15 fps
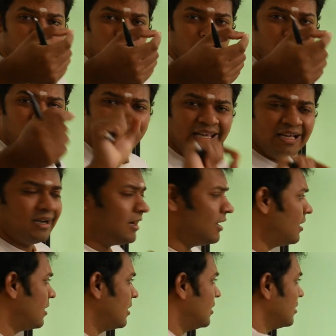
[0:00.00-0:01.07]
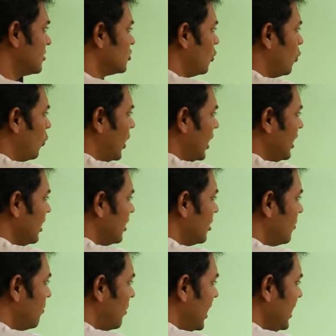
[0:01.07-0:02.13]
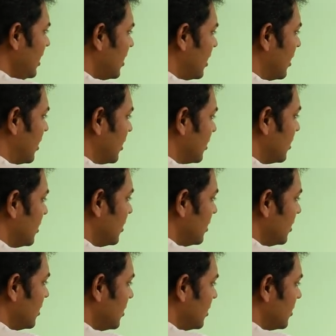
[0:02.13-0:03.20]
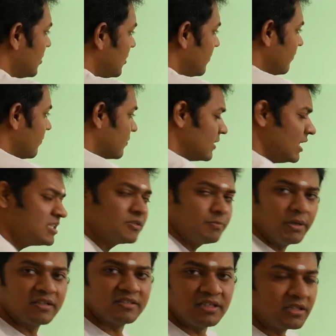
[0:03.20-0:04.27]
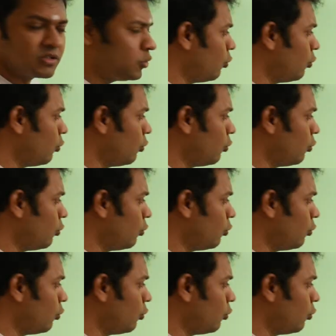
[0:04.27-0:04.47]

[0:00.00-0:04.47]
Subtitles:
by 100. So 1 by 100, that's percent. So